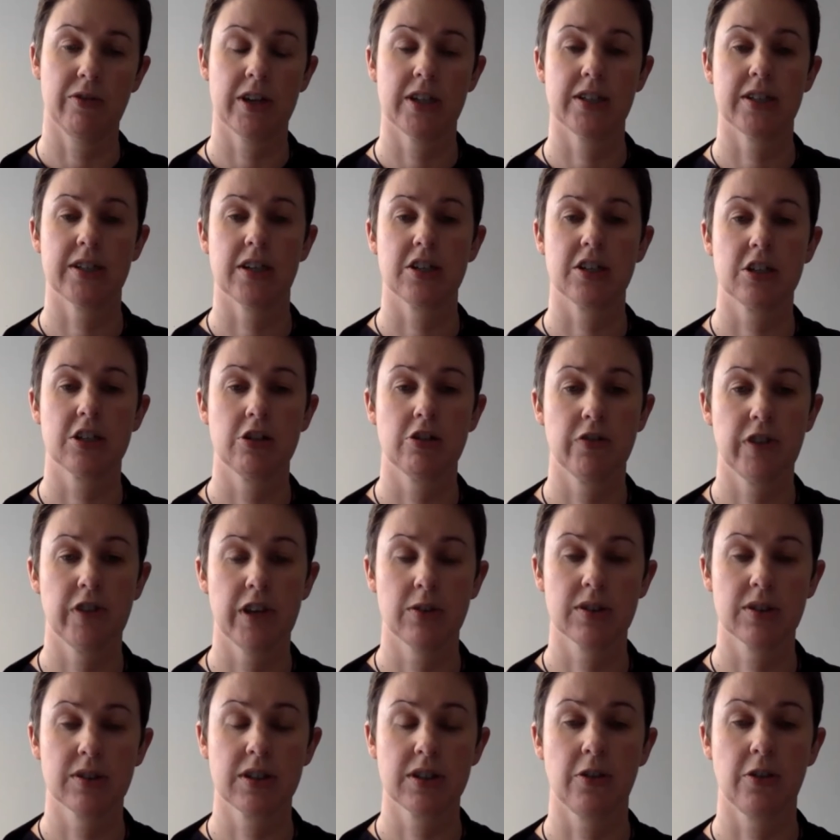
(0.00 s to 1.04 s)
conducted a review
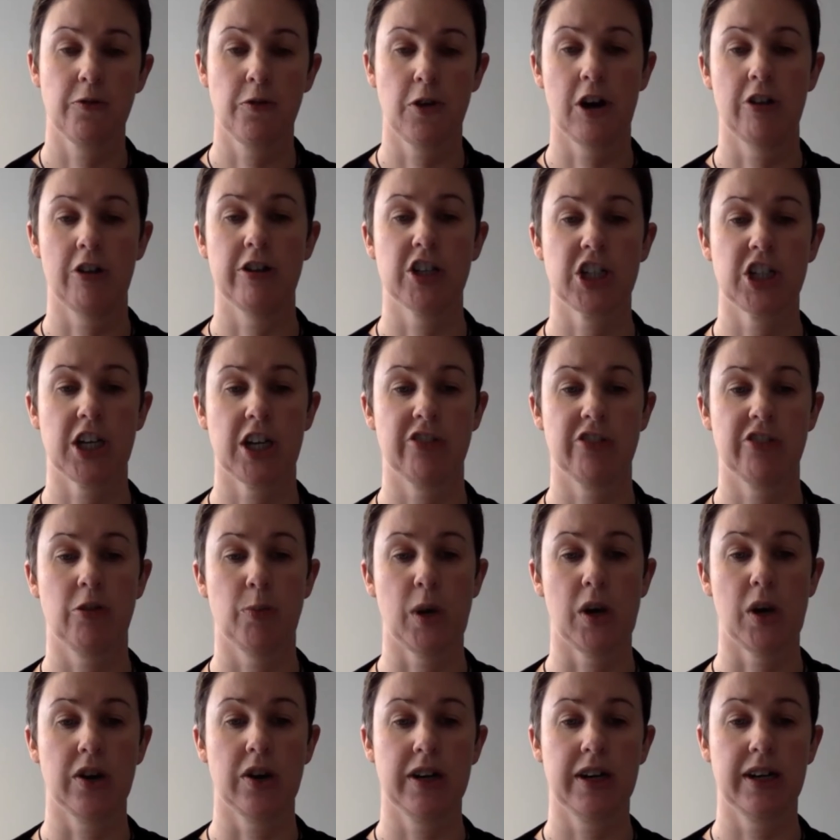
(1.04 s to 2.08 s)
into the fire and general
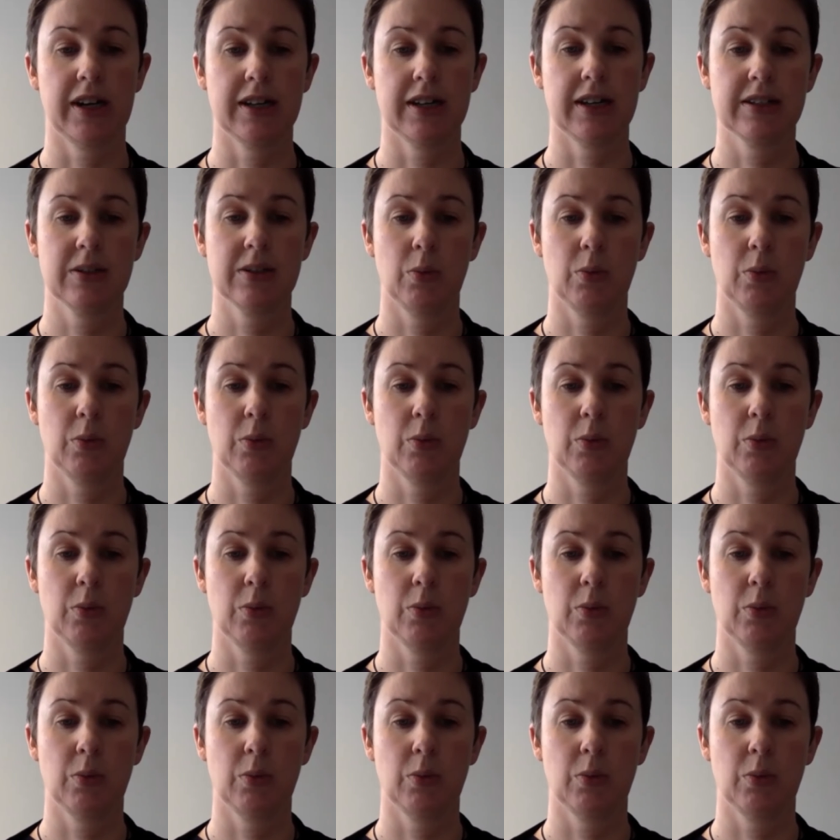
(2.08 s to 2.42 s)
market,